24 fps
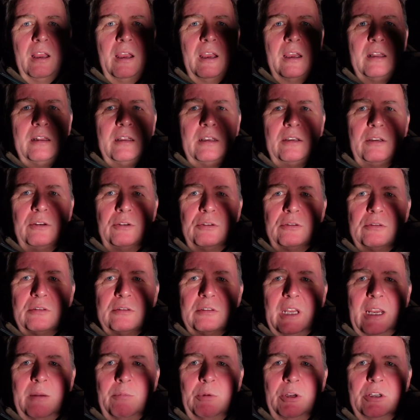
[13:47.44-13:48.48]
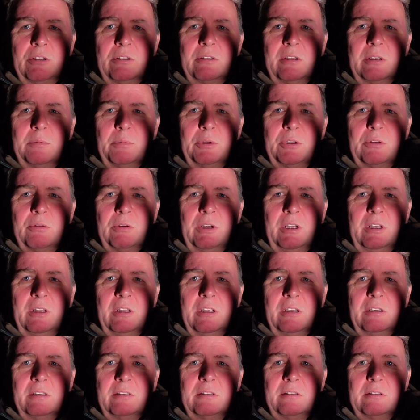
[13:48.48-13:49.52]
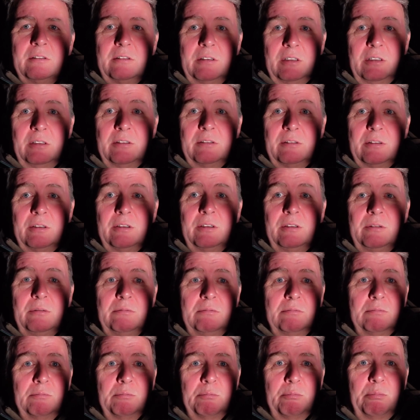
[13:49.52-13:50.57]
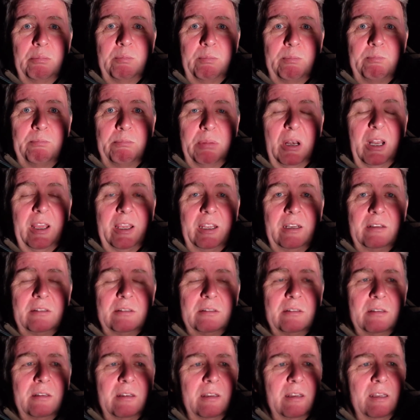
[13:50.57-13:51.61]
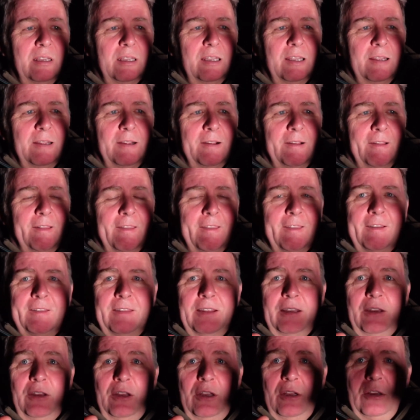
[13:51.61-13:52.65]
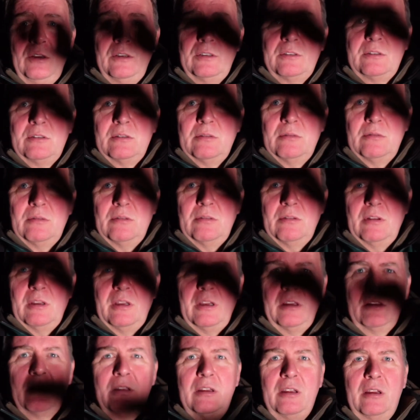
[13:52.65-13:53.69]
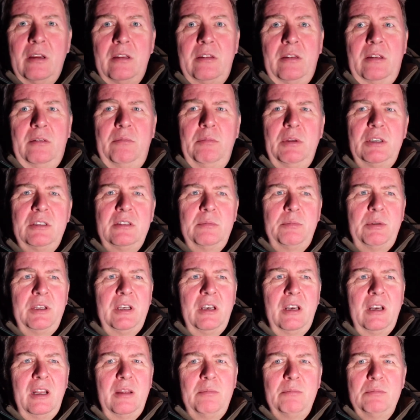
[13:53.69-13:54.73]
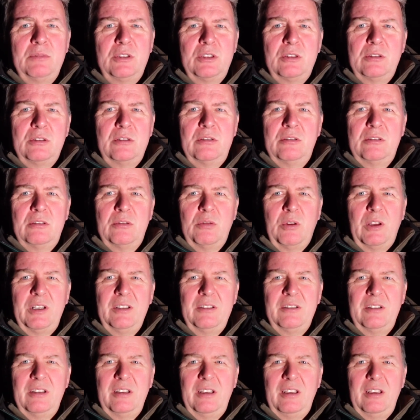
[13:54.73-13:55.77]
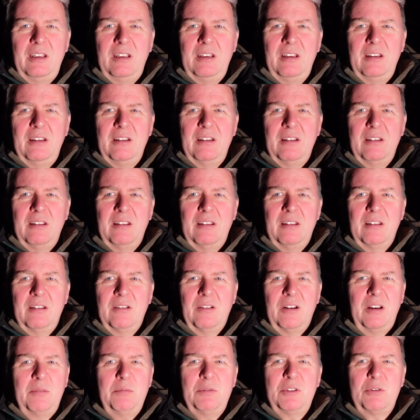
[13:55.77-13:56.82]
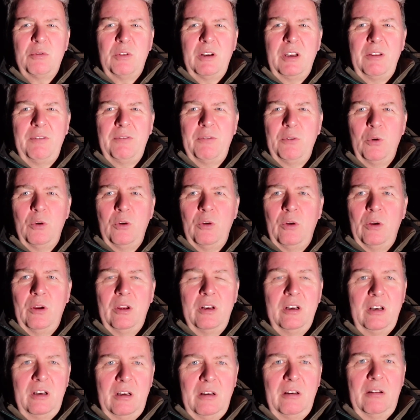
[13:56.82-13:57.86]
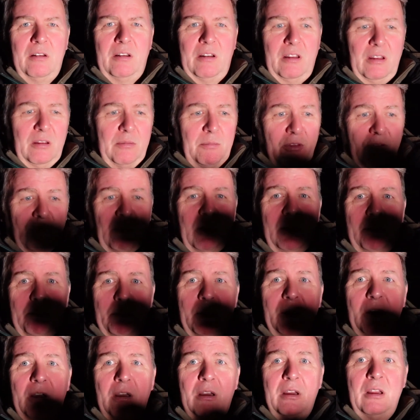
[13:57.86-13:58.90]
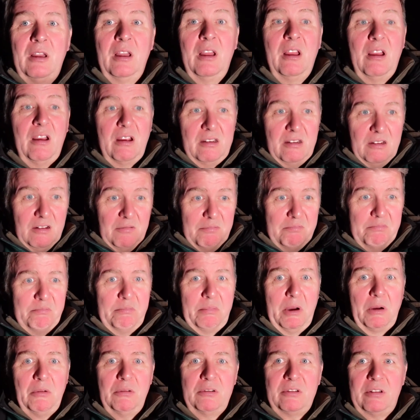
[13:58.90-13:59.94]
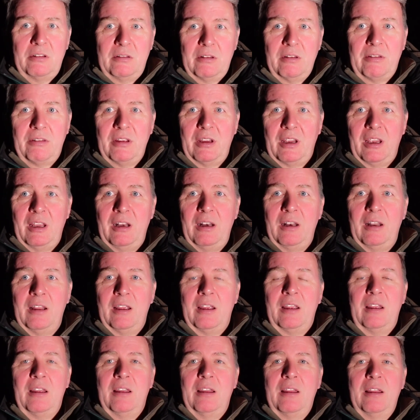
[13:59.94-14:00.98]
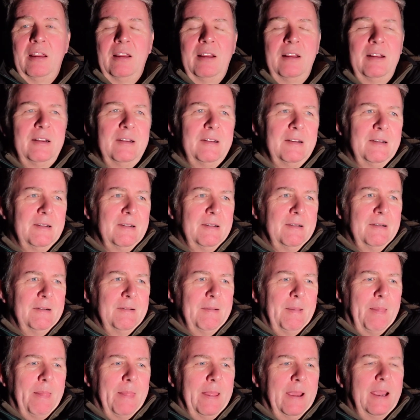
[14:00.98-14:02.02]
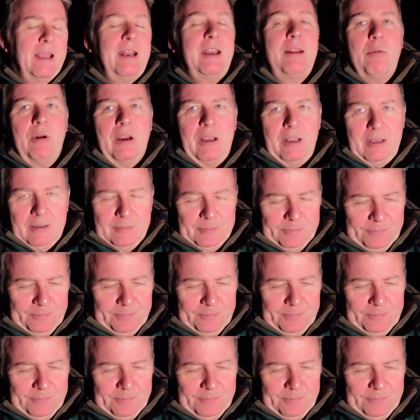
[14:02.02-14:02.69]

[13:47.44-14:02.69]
and then you sandwiched it between these two plates, and then you used, I think it must have been an M20, an M24 thread bar, and you bolted the thing in there. Anyway,